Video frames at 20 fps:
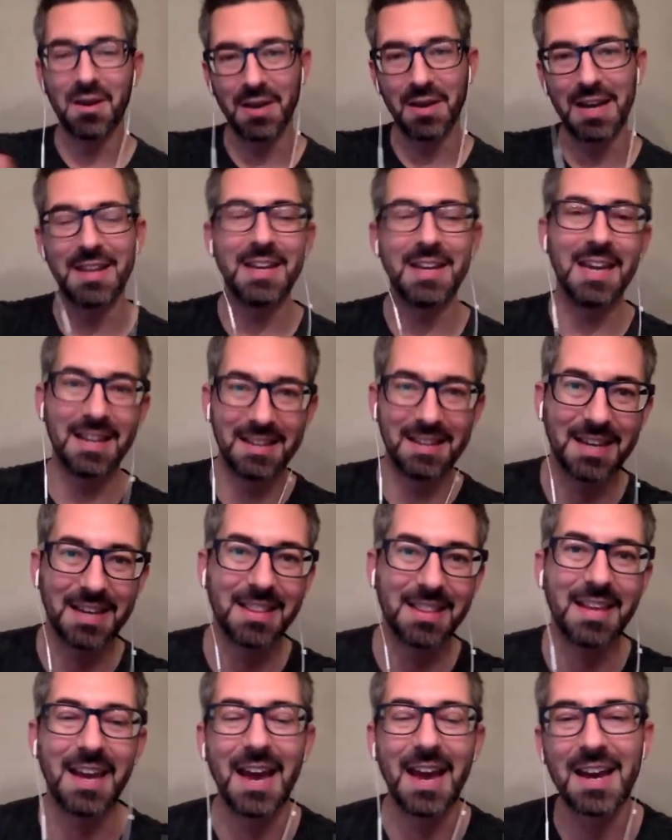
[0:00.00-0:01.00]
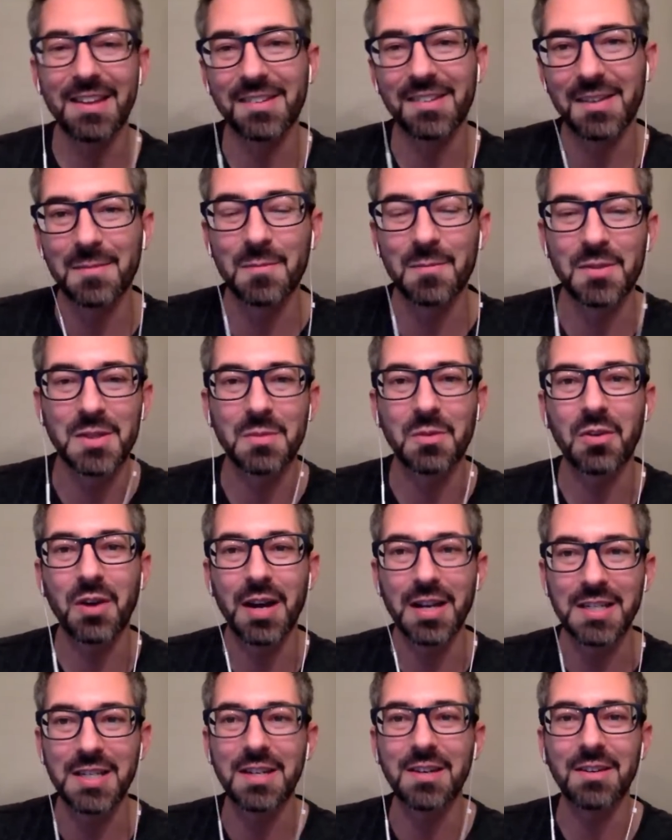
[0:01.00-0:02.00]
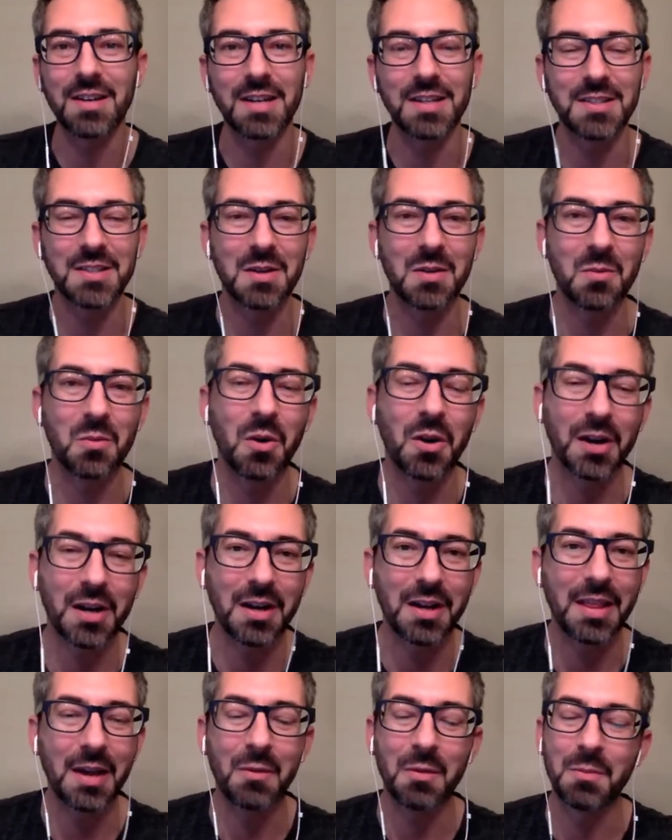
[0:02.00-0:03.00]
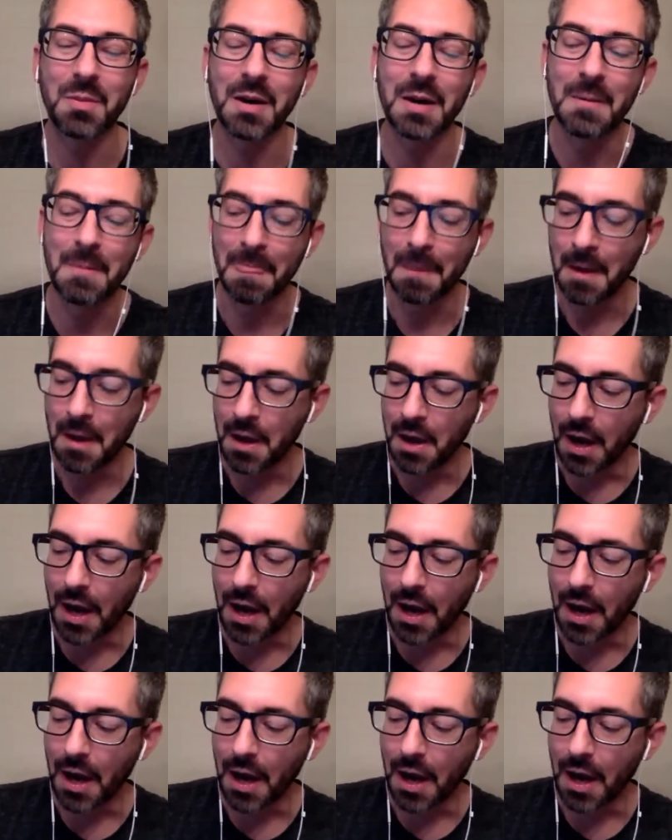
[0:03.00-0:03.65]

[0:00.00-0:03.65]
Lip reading: and they added some criteria. So I'm working on that one. But